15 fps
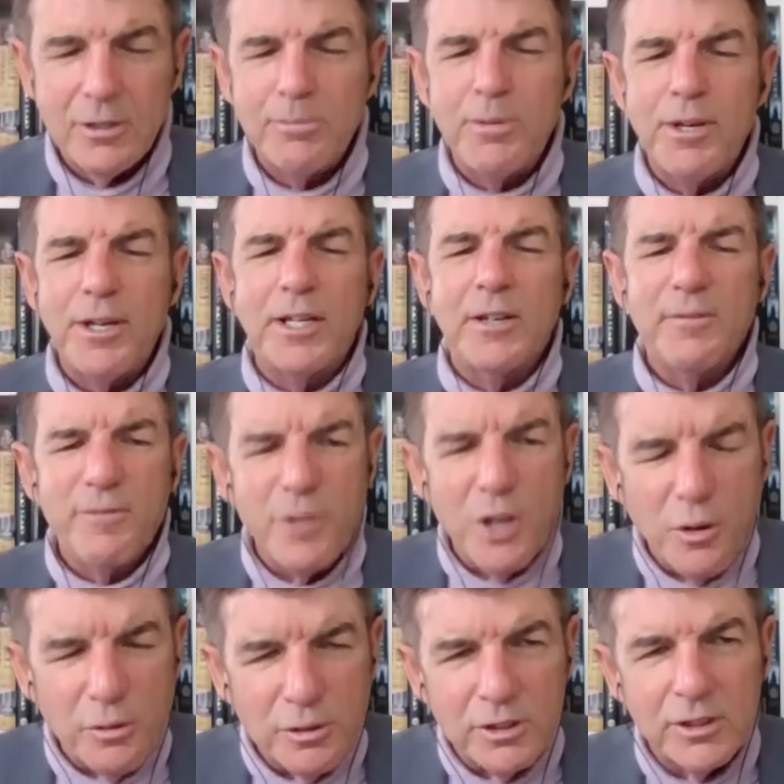could be
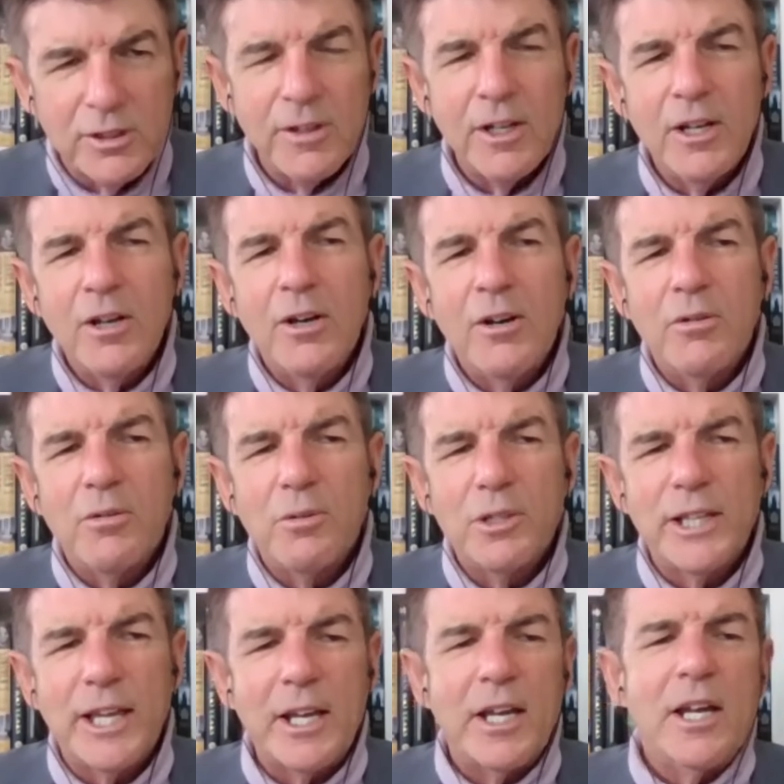confused
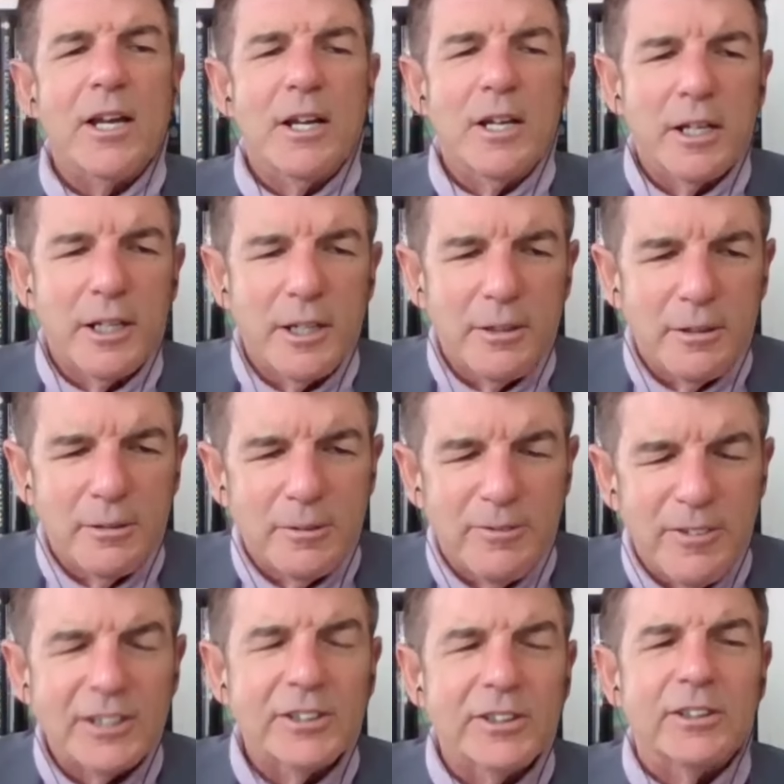with a
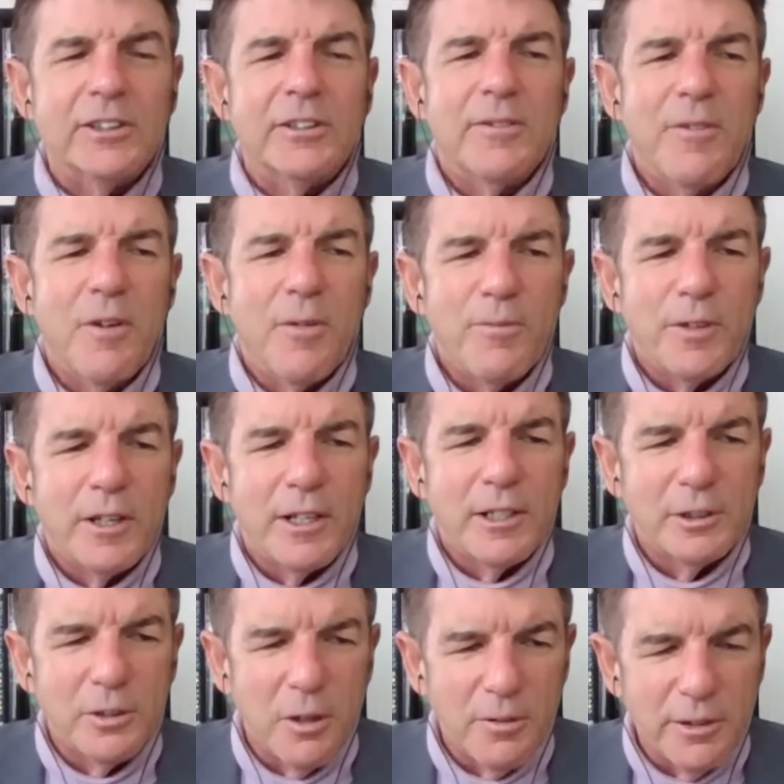fiscal
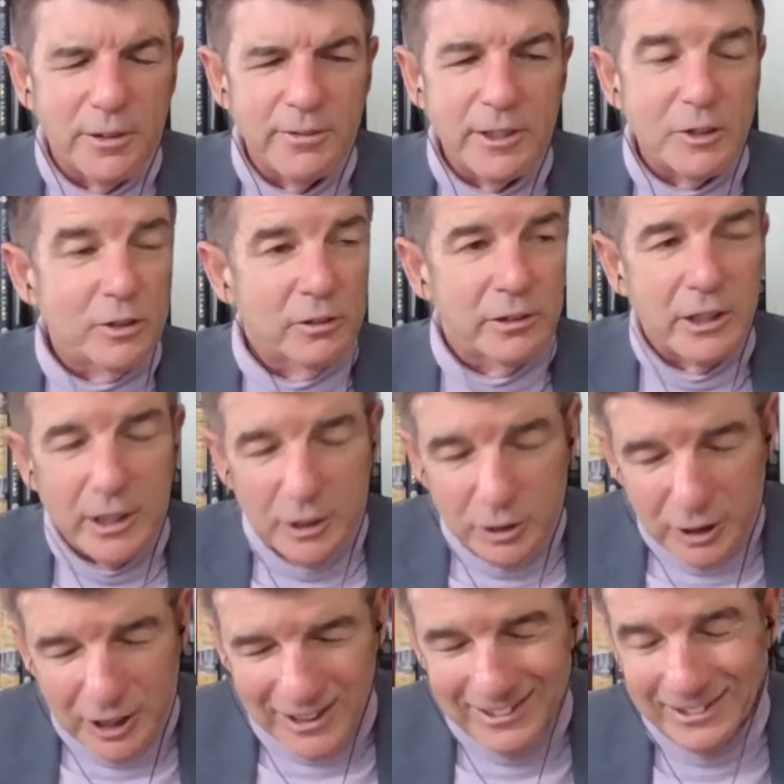conservative, and certainly
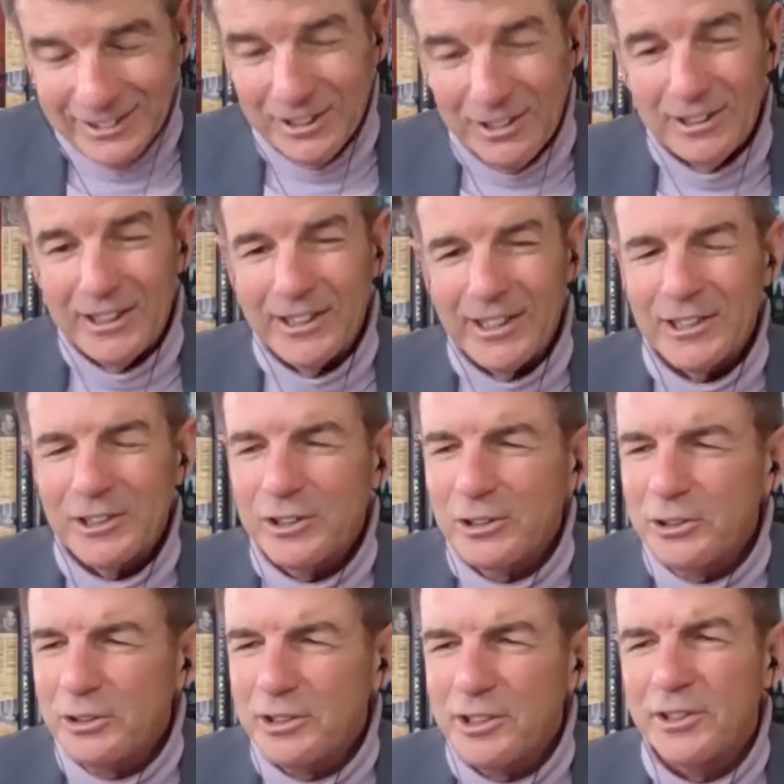not a
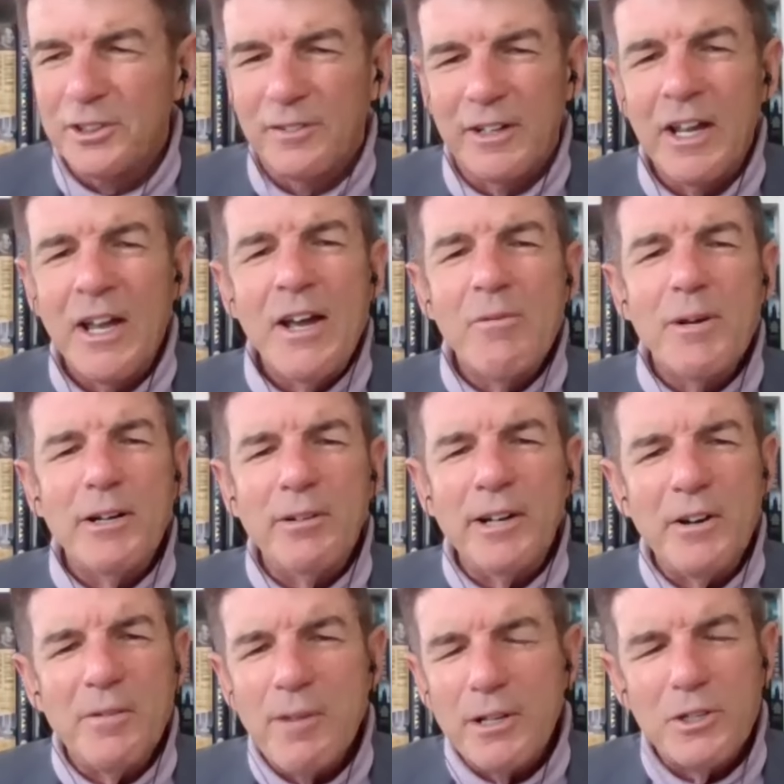social conservative. We
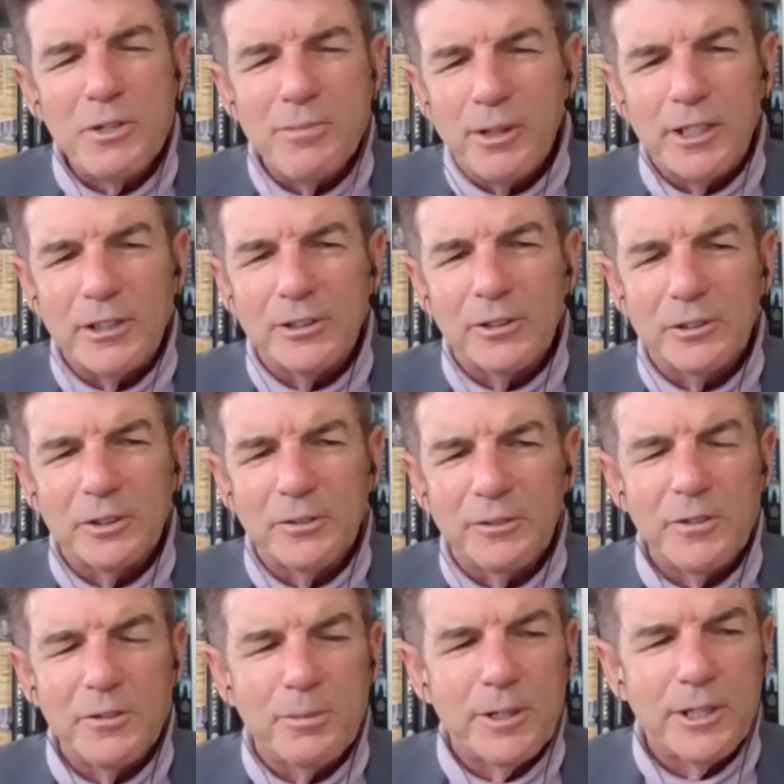don't hear much about his social
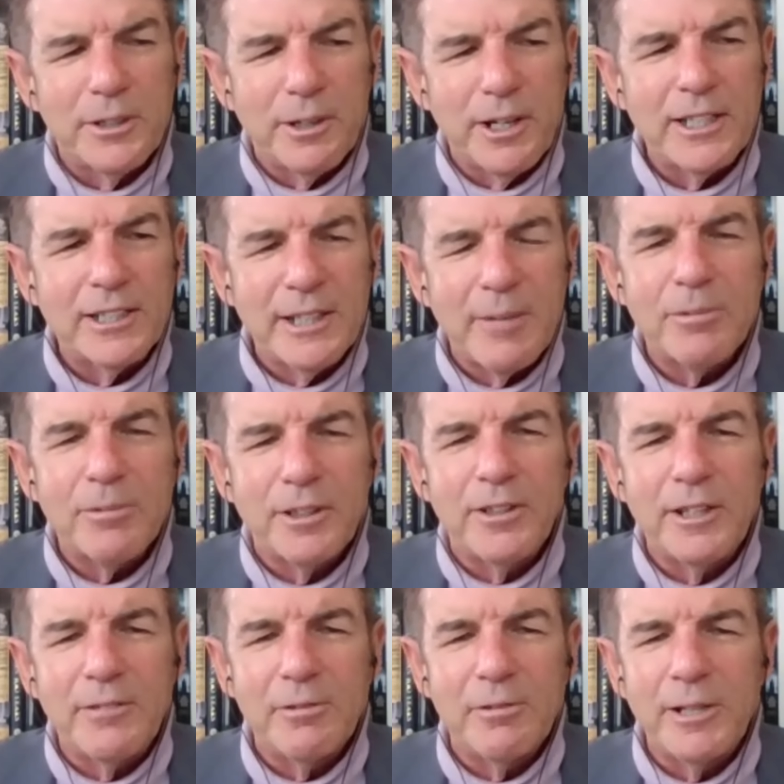views, by the way, except
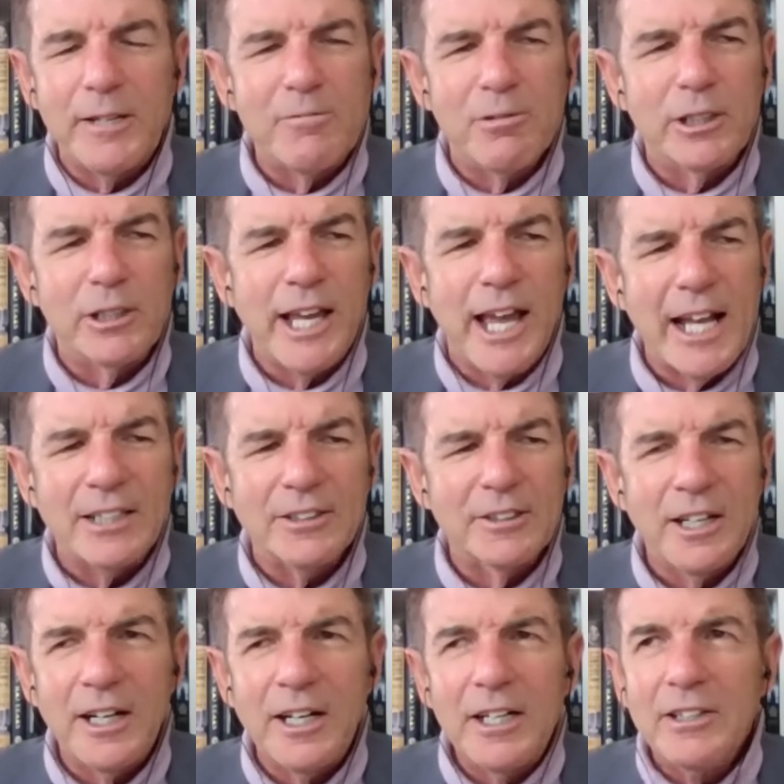that he really
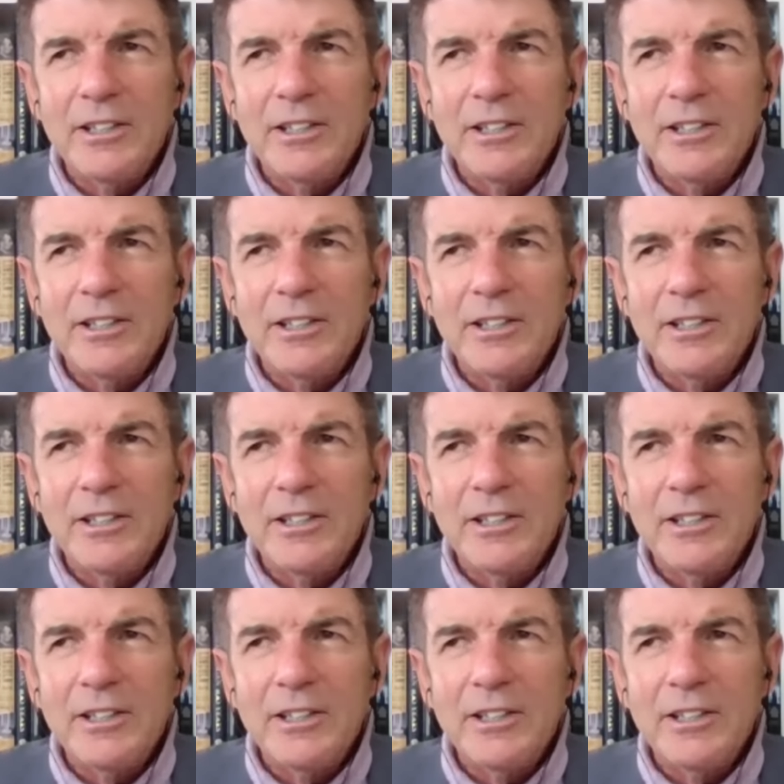has